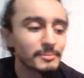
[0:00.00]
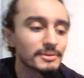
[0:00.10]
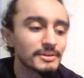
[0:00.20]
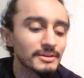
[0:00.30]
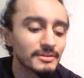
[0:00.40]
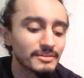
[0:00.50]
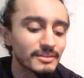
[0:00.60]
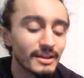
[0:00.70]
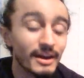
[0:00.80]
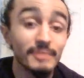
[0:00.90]
But yeah,
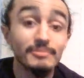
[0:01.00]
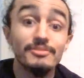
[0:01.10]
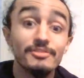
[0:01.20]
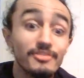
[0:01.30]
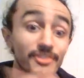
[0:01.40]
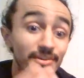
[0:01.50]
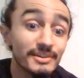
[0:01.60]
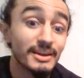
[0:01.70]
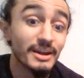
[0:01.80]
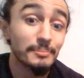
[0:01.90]
I'm
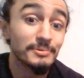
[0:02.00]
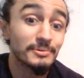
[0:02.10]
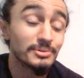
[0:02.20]
very happy